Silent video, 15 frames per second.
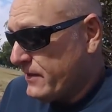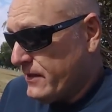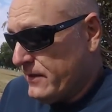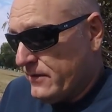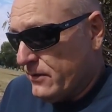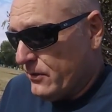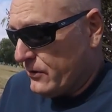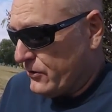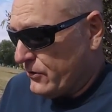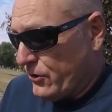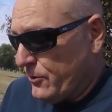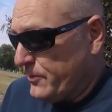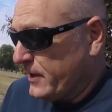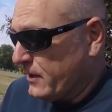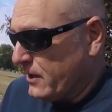It looks
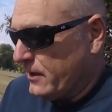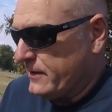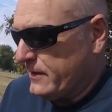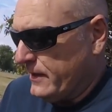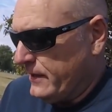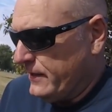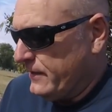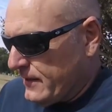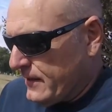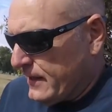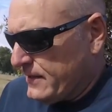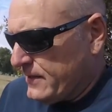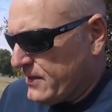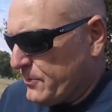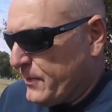super locked in.
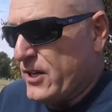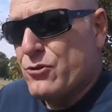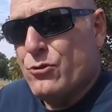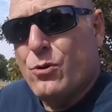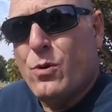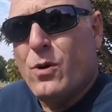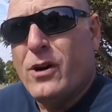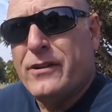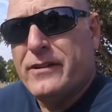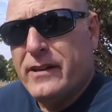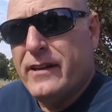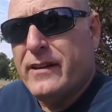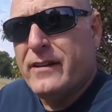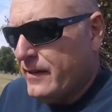It's a special quad, yeah.